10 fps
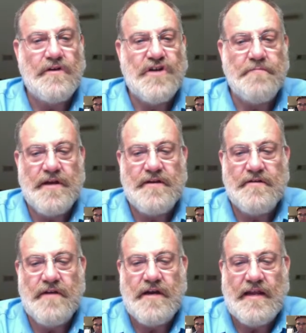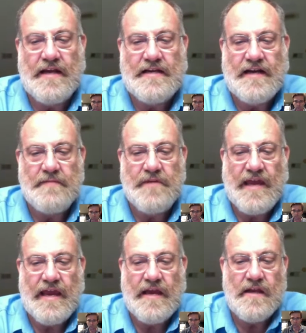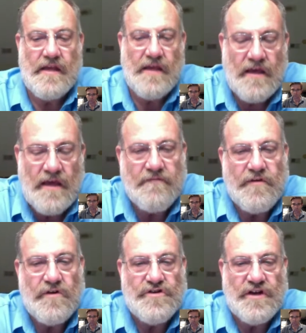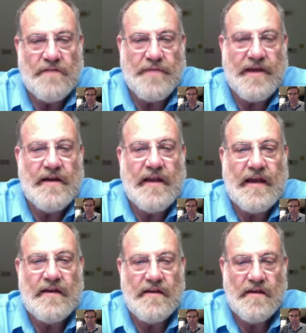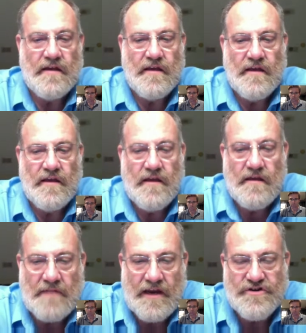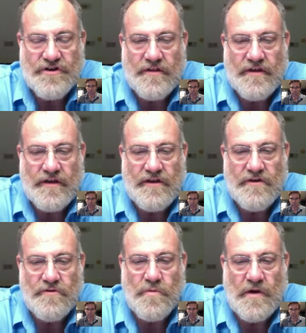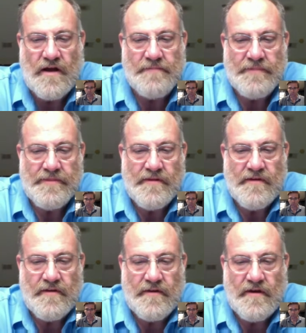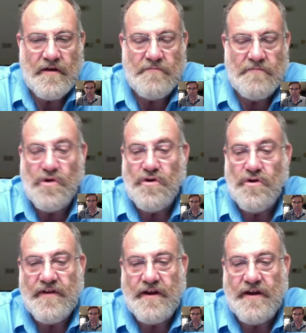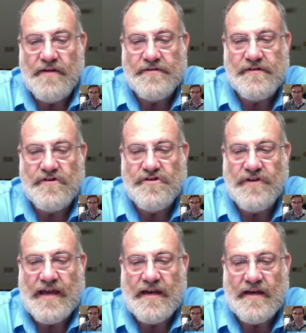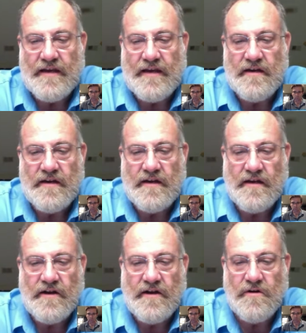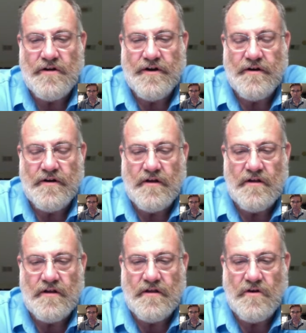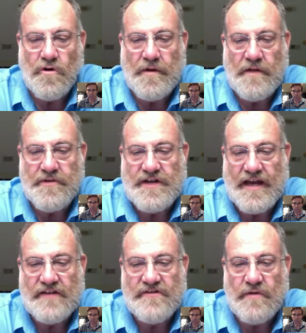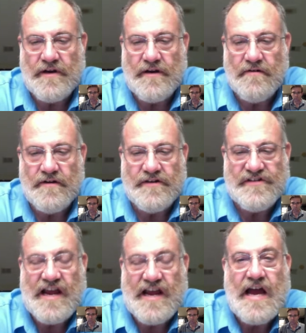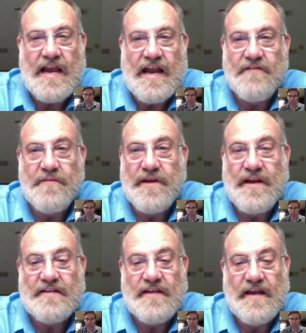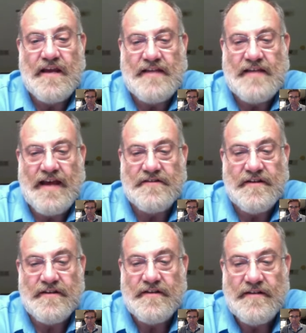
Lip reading: Jump into it at any time you can. If you jump in late, make sure that you mute your video as soon as you get in. Open up your text window and just say hi to everybody in text.